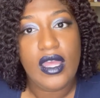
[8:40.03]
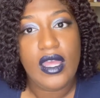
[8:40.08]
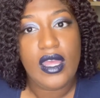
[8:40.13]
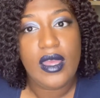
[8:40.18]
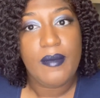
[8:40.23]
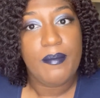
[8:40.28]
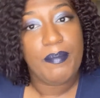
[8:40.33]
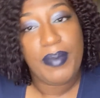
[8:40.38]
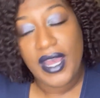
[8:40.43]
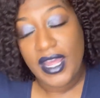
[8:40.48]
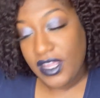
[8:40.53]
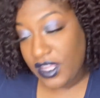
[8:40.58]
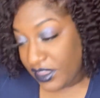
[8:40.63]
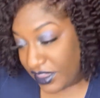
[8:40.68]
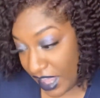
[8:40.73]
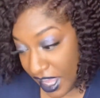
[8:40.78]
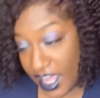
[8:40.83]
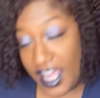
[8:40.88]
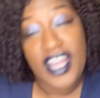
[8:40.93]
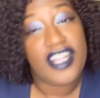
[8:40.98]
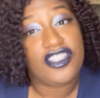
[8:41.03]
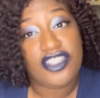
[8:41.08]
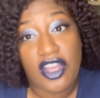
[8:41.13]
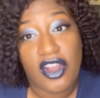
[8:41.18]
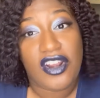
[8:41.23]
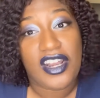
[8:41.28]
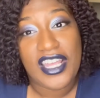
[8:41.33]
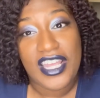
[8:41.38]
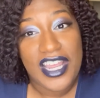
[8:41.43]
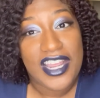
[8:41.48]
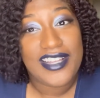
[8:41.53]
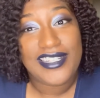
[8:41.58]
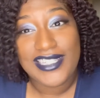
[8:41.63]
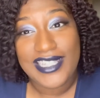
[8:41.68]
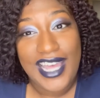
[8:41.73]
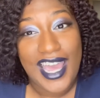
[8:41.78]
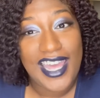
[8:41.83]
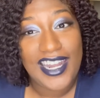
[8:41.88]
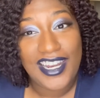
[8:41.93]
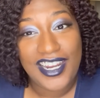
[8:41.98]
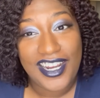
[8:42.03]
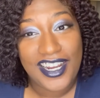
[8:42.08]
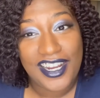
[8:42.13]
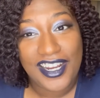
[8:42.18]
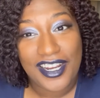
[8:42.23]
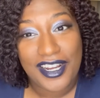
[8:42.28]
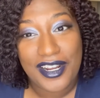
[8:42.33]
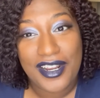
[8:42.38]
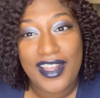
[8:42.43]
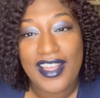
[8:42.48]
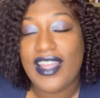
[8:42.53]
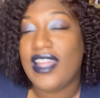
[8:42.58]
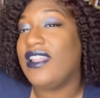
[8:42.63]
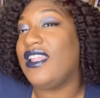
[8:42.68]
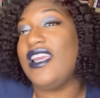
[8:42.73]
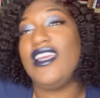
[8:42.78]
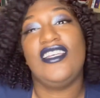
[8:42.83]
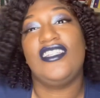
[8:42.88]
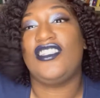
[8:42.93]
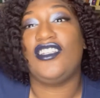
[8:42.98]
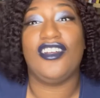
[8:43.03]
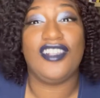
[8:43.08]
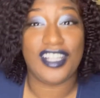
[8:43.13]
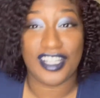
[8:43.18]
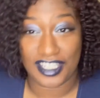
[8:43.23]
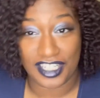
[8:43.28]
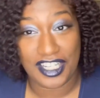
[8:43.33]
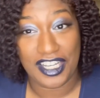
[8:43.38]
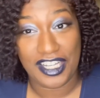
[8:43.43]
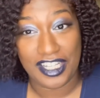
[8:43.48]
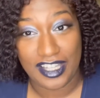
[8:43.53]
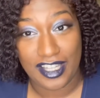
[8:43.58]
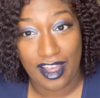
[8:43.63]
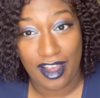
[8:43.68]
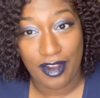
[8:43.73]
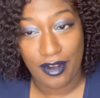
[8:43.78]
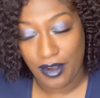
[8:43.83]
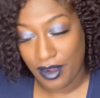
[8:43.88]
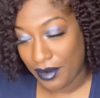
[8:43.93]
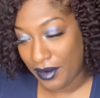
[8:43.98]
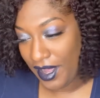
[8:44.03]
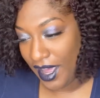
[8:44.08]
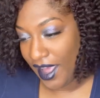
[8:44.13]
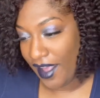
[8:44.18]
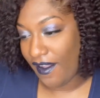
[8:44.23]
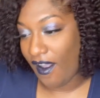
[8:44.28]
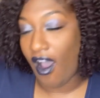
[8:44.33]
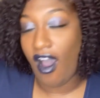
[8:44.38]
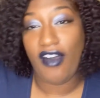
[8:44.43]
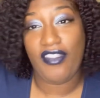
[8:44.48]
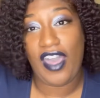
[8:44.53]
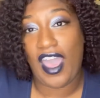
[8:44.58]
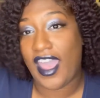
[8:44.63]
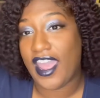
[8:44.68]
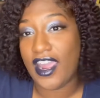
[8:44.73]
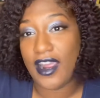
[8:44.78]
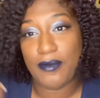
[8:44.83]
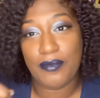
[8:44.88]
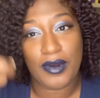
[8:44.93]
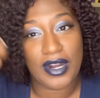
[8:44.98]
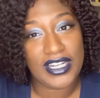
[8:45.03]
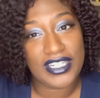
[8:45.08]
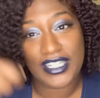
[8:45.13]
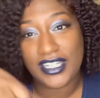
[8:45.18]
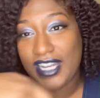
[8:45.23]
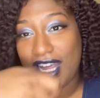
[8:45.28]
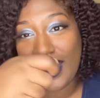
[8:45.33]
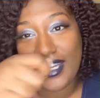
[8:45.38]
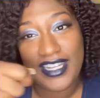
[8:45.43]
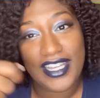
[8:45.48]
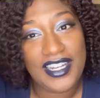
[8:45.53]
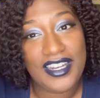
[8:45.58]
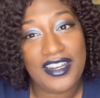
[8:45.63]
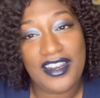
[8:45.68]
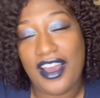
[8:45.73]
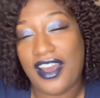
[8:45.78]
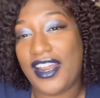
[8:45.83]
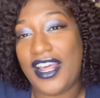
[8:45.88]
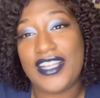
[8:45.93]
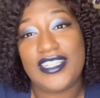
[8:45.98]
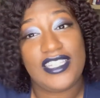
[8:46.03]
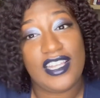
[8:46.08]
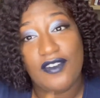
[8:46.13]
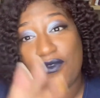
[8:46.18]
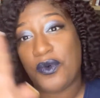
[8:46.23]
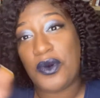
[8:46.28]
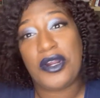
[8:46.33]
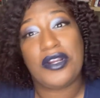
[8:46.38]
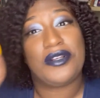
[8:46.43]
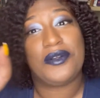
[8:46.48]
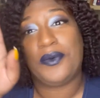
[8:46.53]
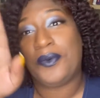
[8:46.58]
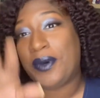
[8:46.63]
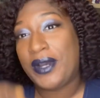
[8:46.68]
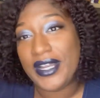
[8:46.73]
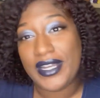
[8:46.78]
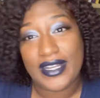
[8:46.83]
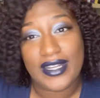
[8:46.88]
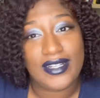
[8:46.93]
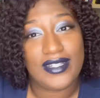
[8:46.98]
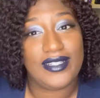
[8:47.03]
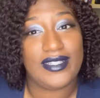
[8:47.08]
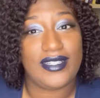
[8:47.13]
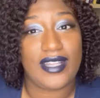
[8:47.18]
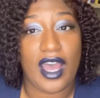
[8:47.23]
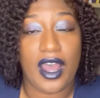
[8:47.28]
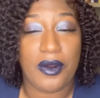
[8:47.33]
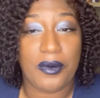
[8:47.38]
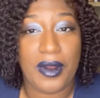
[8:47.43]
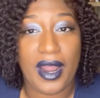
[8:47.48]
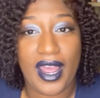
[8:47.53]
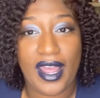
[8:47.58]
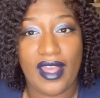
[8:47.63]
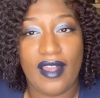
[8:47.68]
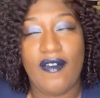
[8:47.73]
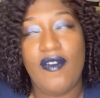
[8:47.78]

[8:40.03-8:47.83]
but it's 30 years later. He still looked good though, okay? All that airbrushing they did and all that stuff worked wonders, all right?